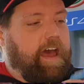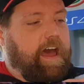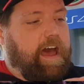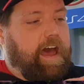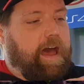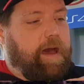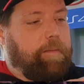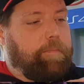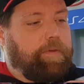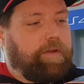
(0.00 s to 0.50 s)

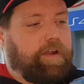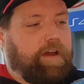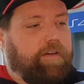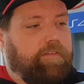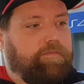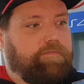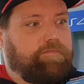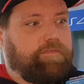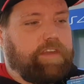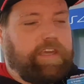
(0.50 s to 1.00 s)

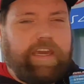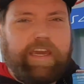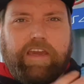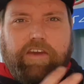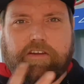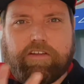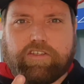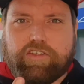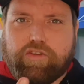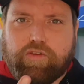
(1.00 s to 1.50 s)
but he
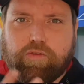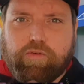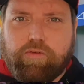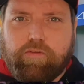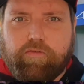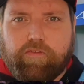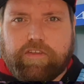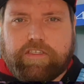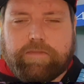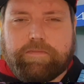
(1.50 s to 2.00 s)
got
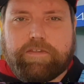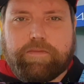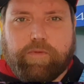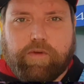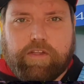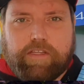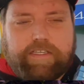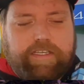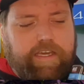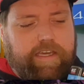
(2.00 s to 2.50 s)
2 for some
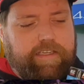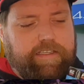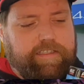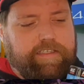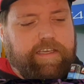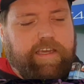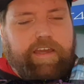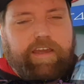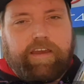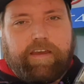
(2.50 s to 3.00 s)
smaller
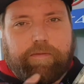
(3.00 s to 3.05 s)
tanks.